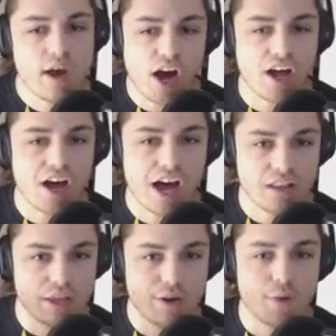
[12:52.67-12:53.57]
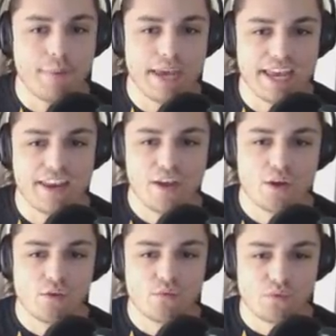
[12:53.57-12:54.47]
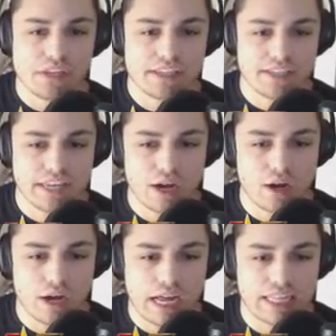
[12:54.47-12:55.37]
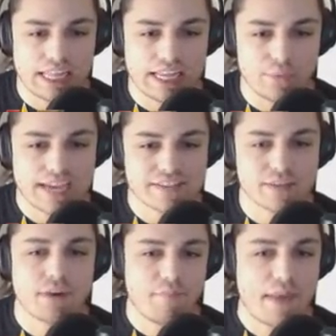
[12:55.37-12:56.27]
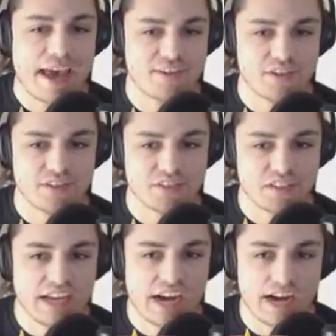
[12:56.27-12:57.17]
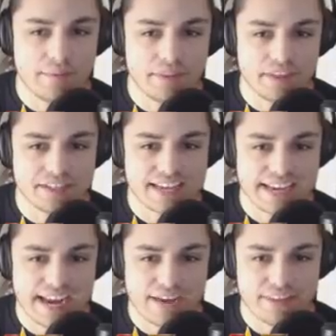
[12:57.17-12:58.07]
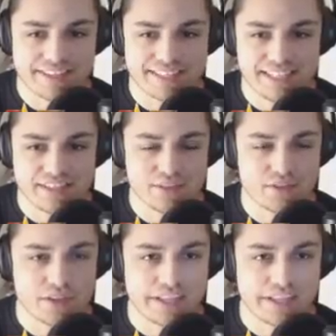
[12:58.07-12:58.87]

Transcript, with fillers: A, a little bit, you know, a, we had some rough patches um, the second half of the season. So let's